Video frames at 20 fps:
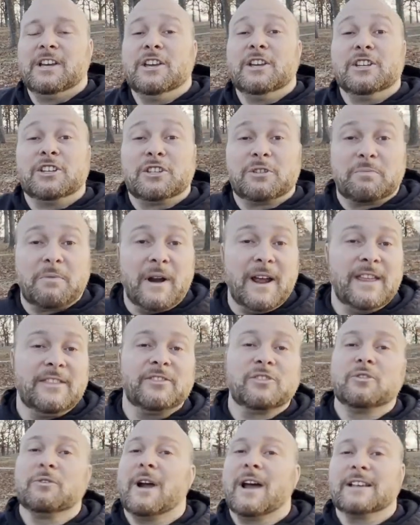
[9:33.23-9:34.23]
spread
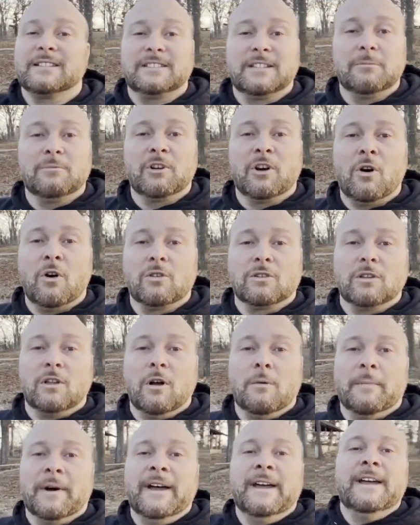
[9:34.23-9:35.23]
throughout Seminole,
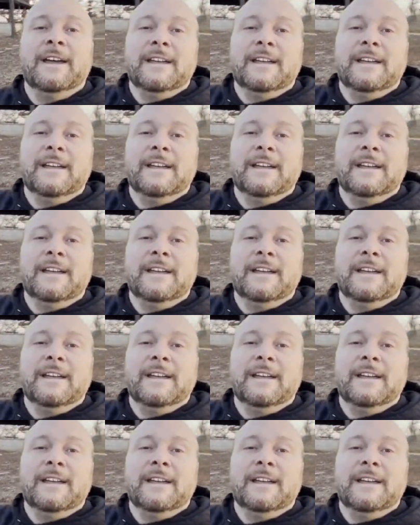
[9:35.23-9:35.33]
Oklahoma.